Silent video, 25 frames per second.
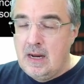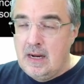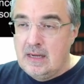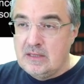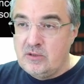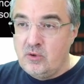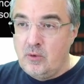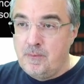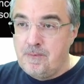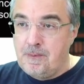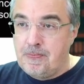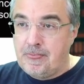
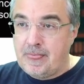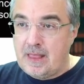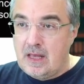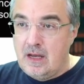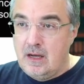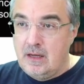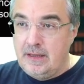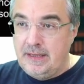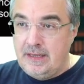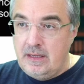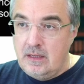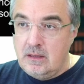So
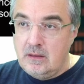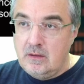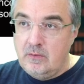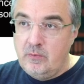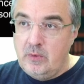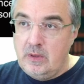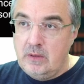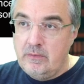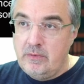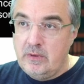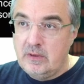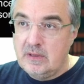here
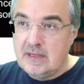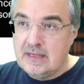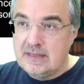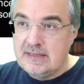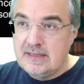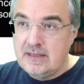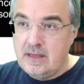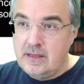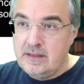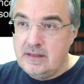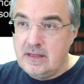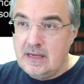we will
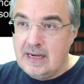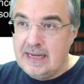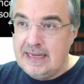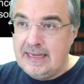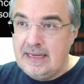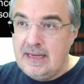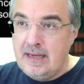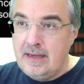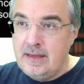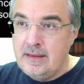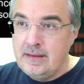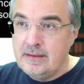consider
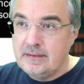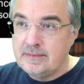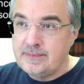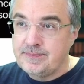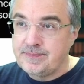again